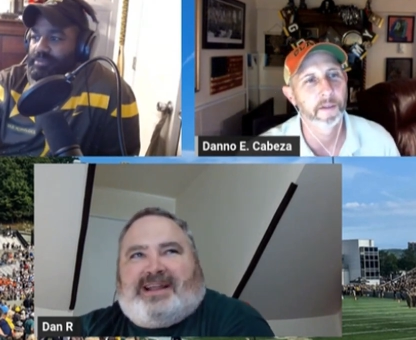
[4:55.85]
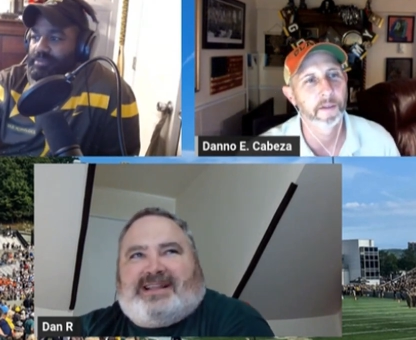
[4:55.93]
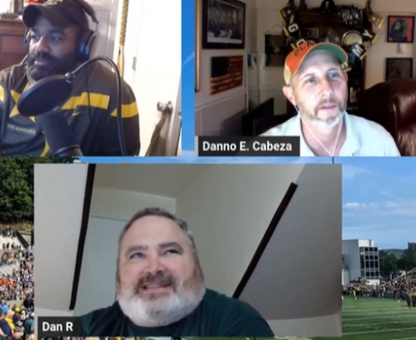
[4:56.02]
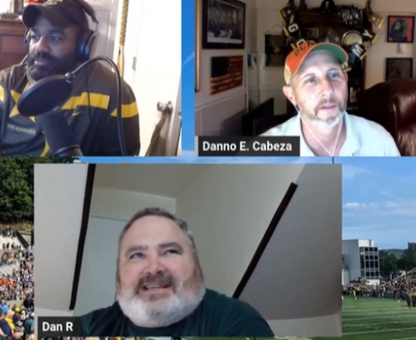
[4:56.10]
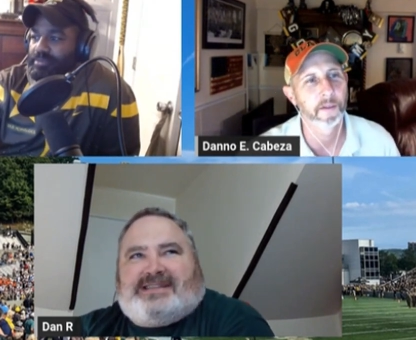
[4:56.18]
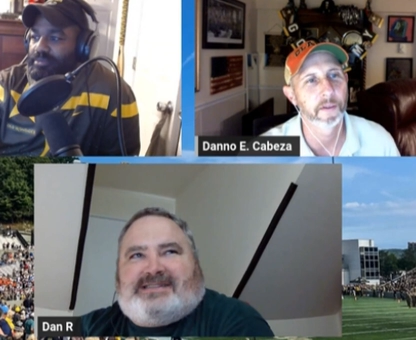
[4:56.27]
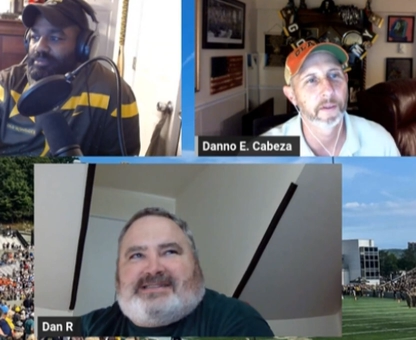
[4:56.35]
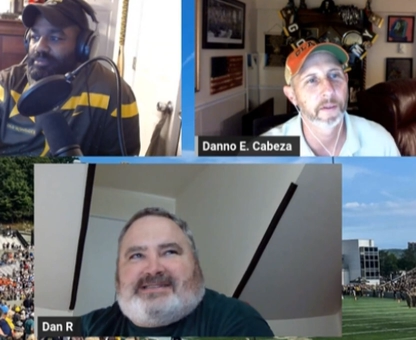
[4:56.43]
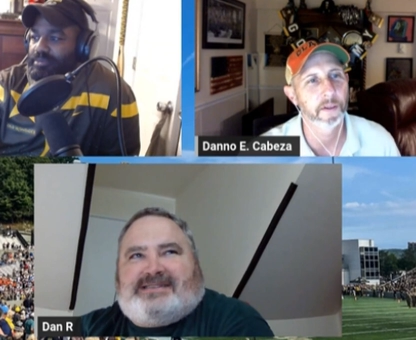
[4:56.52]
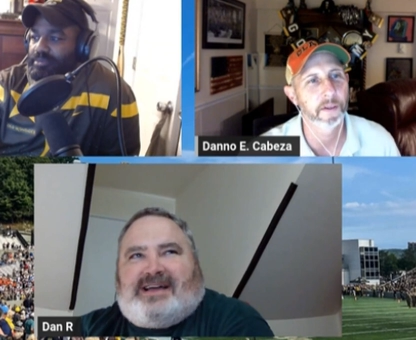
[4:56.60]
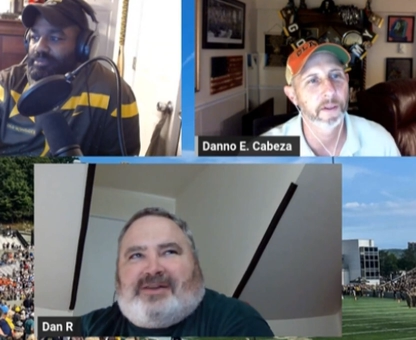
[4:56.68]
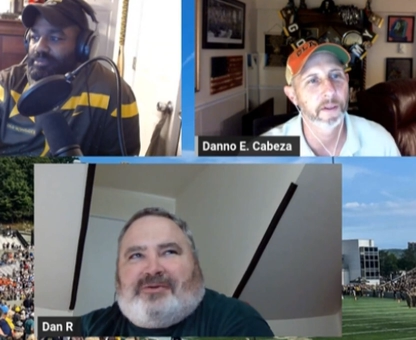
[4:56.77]
Speaker 1: It,
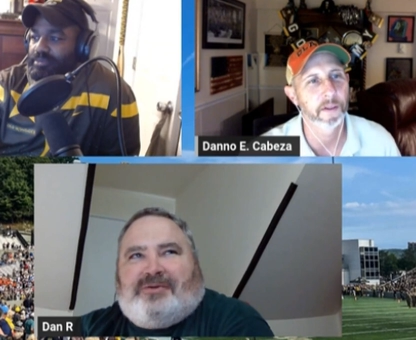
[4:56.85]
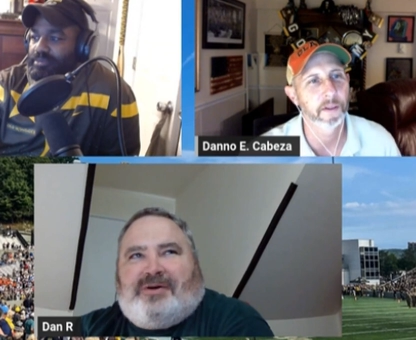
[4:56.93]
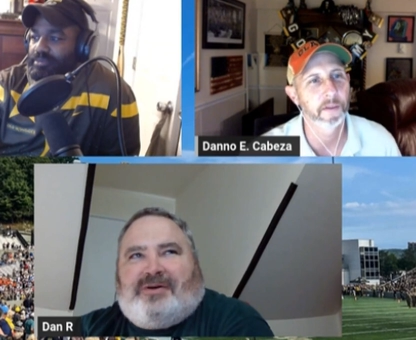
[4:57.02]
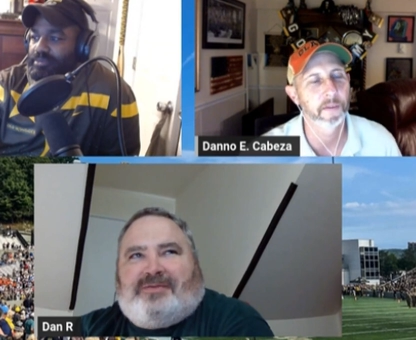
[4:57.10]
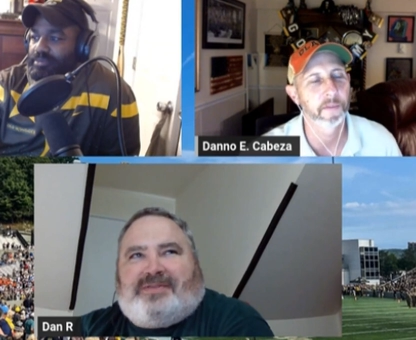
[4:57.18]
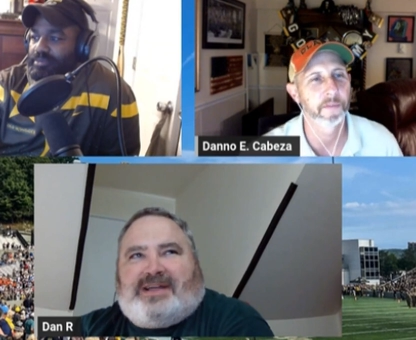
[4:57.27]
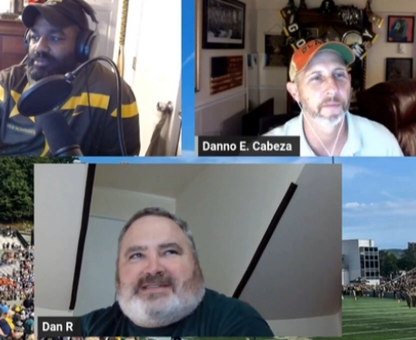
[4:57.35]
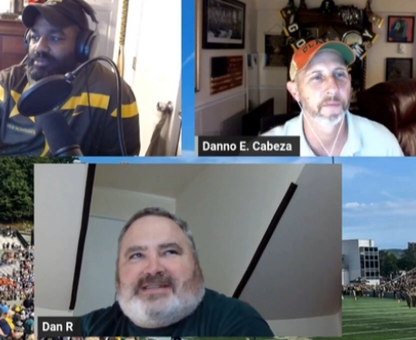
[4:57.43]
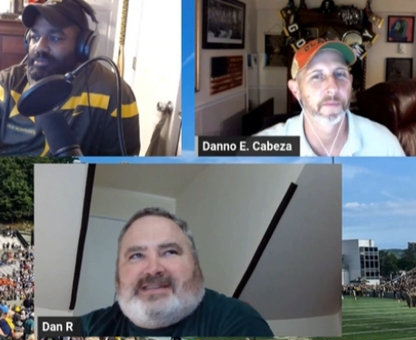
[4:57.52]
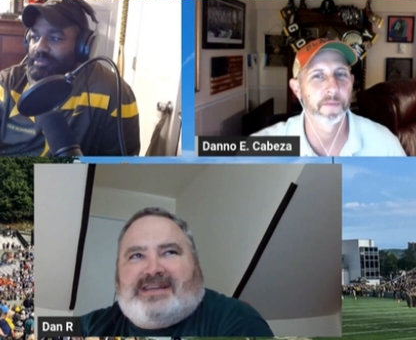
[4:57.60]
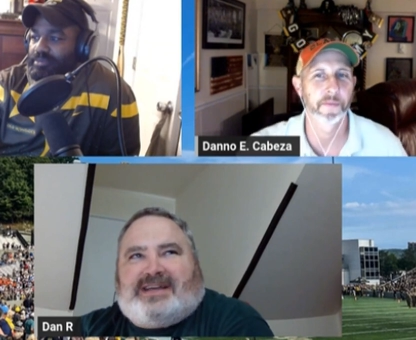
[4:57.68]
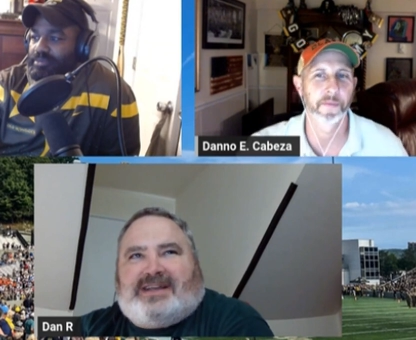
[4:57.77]
it's I don't know if that's
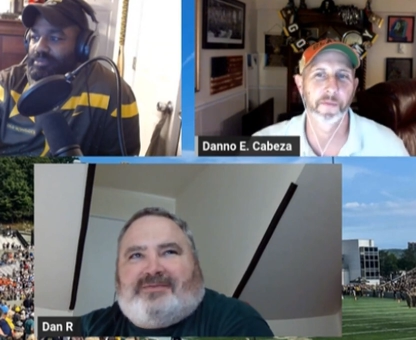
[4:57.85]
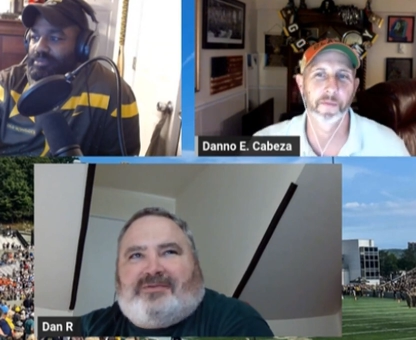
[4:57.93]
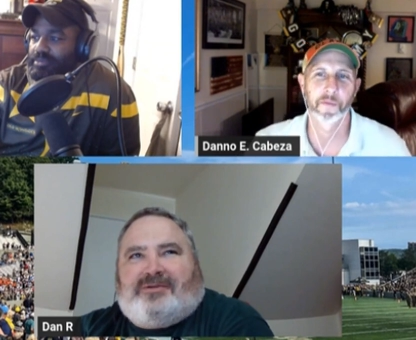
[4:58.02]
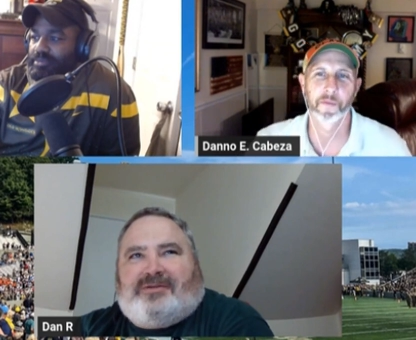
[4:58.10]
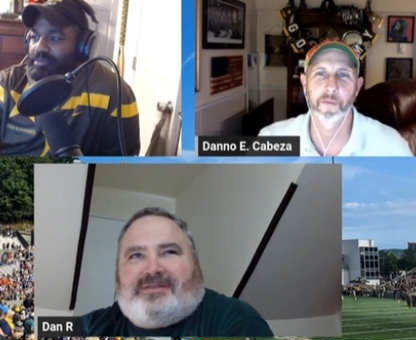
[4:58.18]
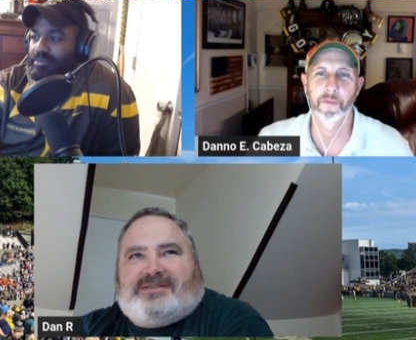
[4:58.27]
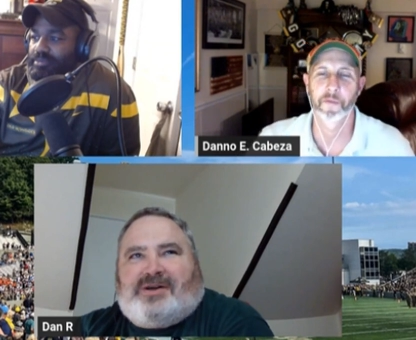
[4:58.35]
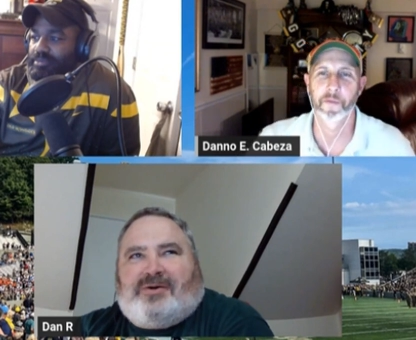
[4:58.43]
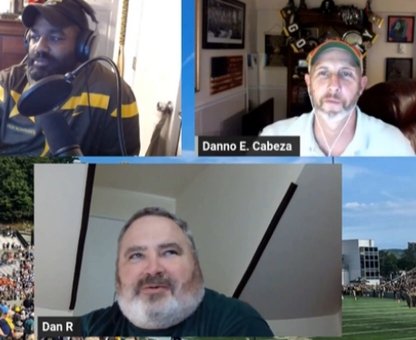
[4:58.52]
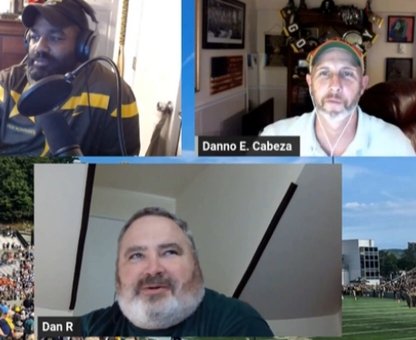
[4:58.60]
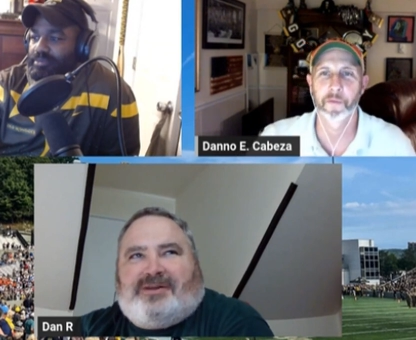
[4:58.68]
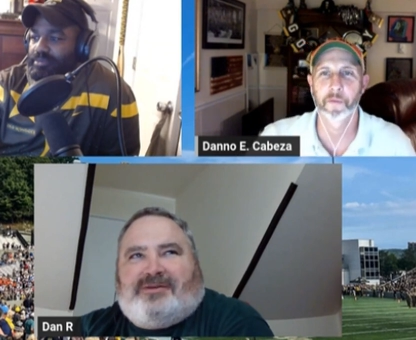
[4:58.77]
indicative of where it's
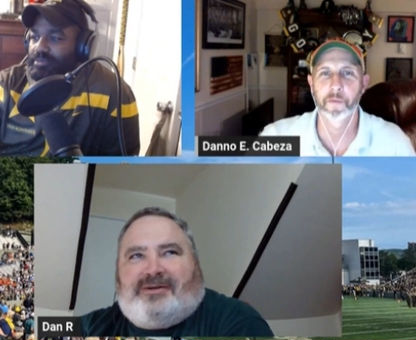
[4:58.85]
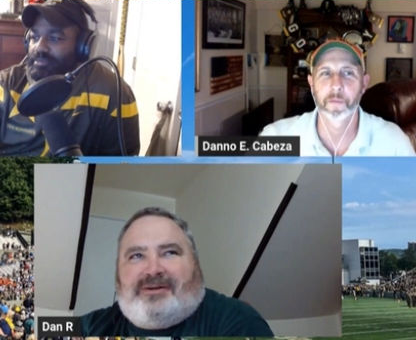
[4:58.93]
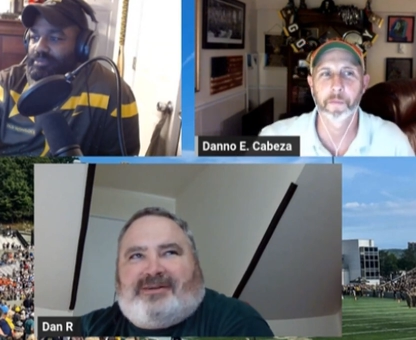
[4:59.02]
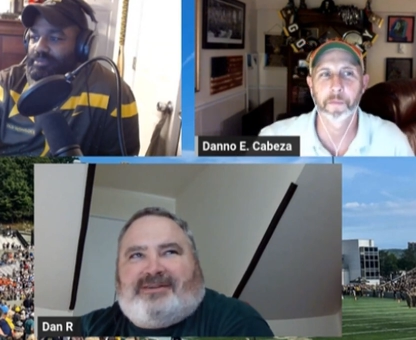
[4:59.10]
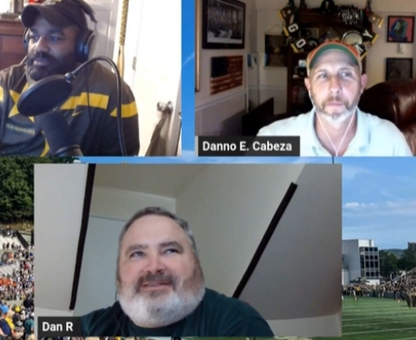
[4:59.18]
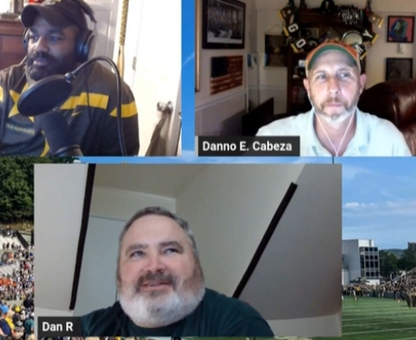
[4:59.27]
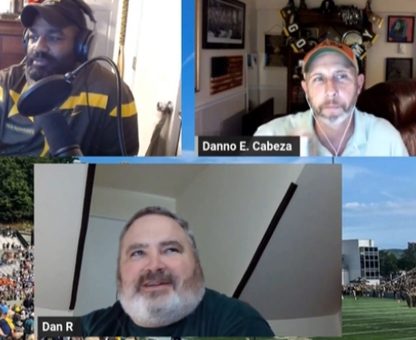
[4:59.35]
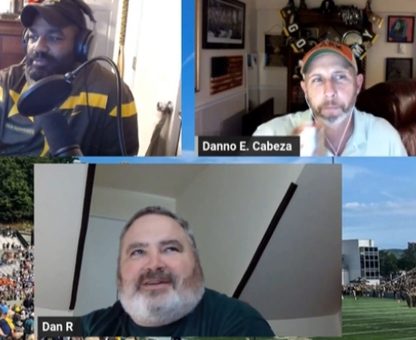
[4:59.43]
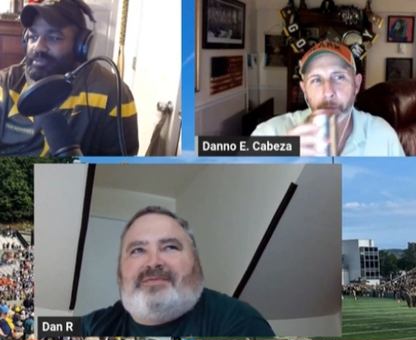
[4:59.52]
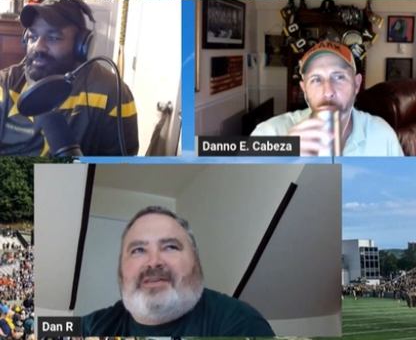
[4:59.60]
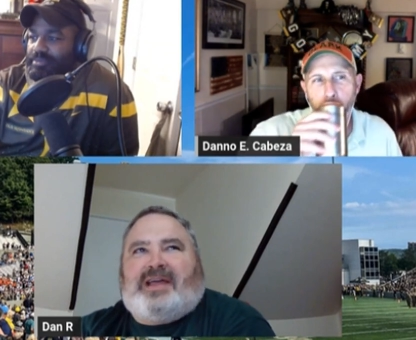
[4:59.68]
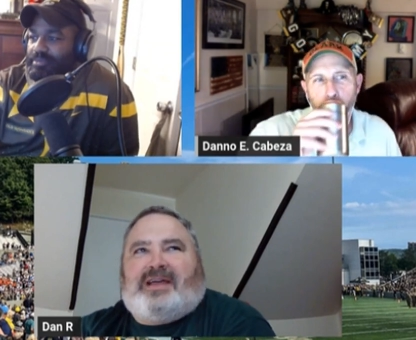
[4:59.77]
going or
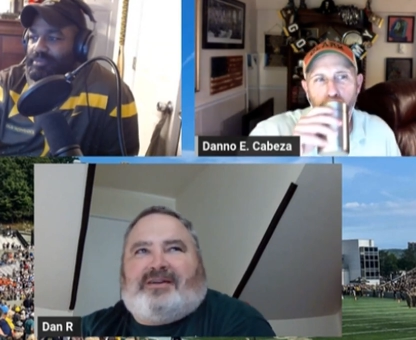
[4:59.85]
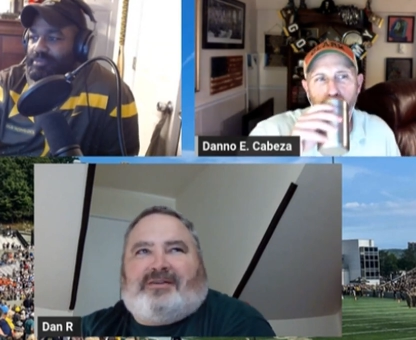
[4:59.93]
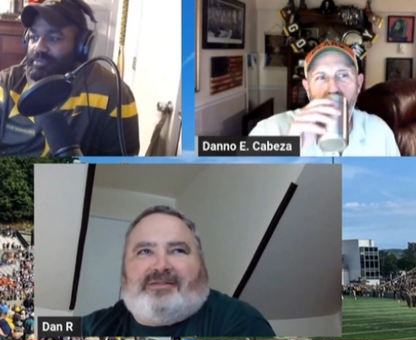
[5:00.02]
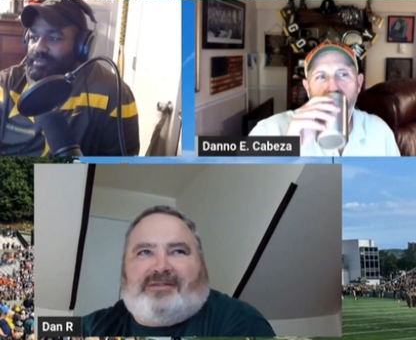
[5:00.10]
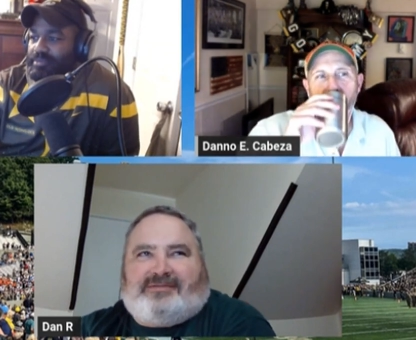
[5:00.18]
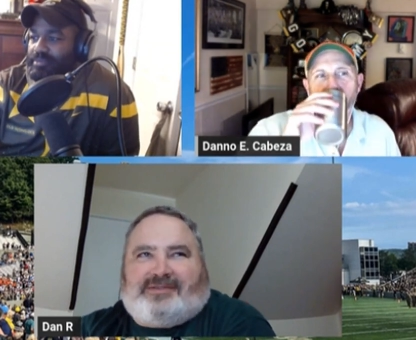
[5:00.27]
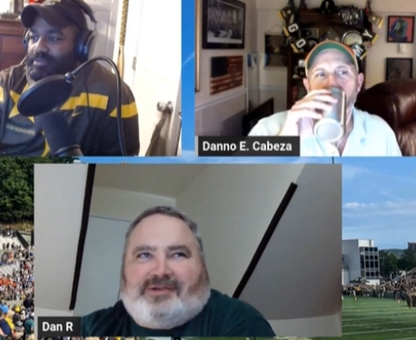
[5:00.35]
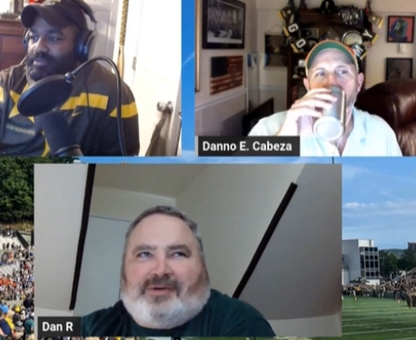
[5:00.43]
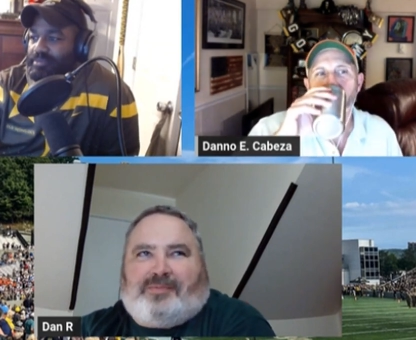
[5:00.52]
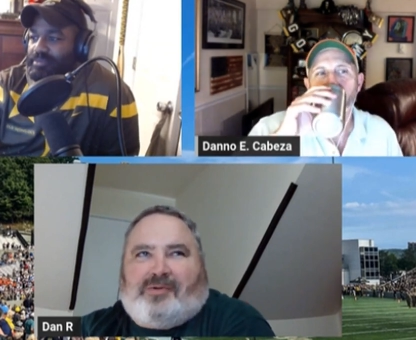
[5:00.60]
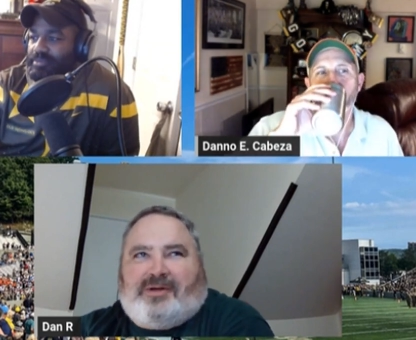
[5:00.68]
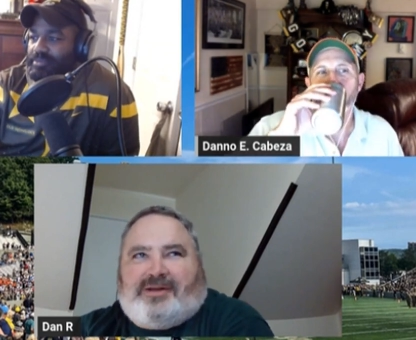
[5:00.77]
if Nate or to your
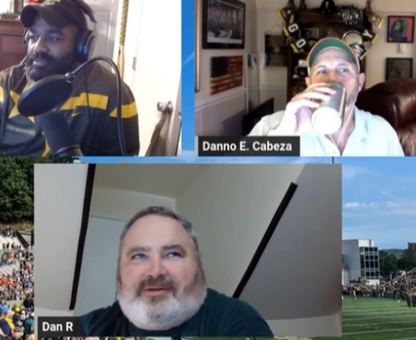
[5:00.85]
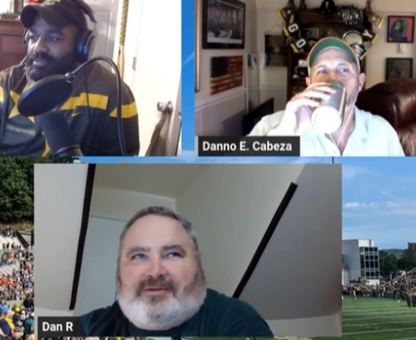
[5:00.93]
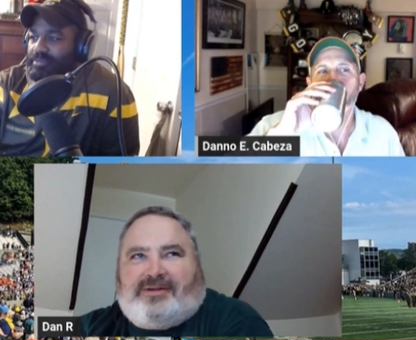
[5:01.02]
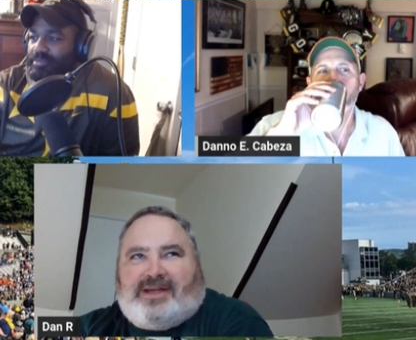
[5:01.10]
point, Notre